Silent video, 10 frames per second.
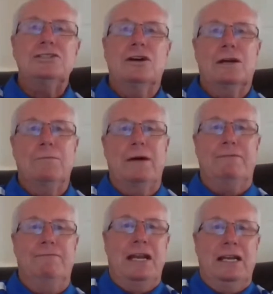let's talk
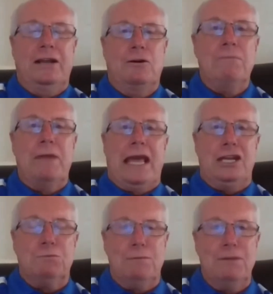about ventilator
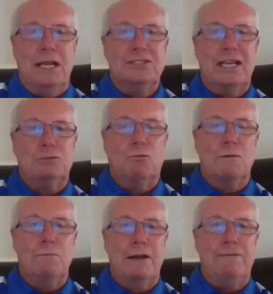management, because that's
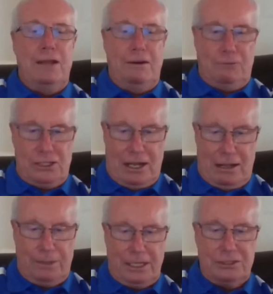one of my favorite
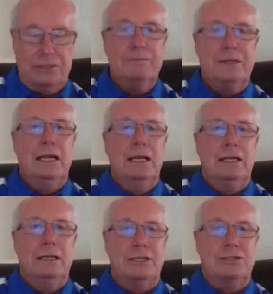topics.
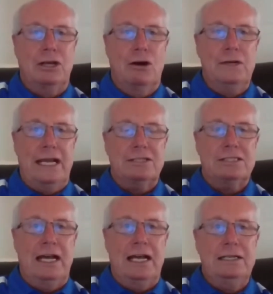Let's go,
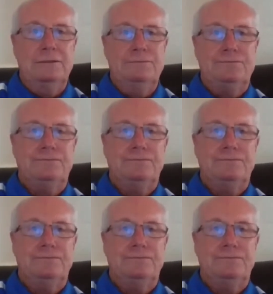next slide.